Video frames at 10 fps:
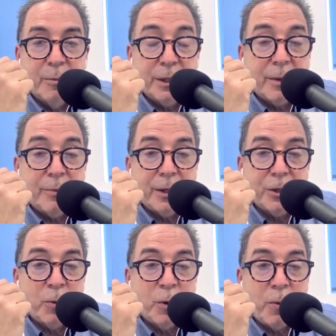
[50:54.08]
some things
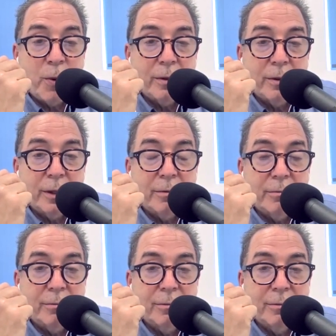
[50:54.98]
are more important
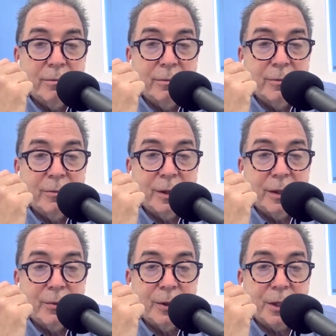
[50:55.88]
than
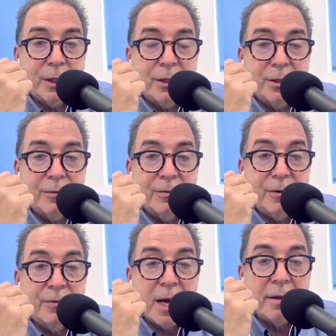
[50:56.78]
the riskiness of
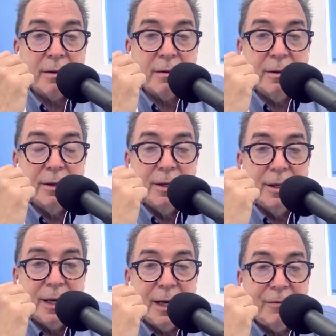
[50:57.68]
death.
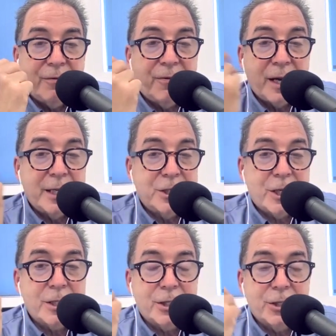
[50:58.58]
And fighting
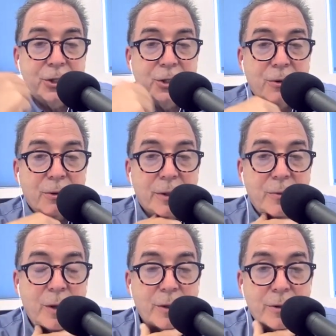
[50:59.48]
injustice is surely
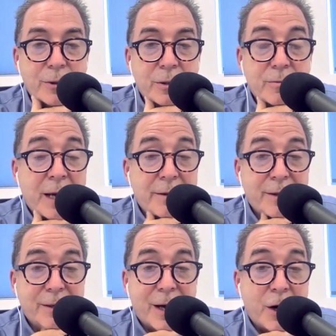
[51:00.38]
one of those, I
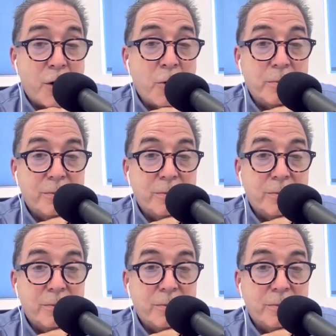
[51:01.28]
hope,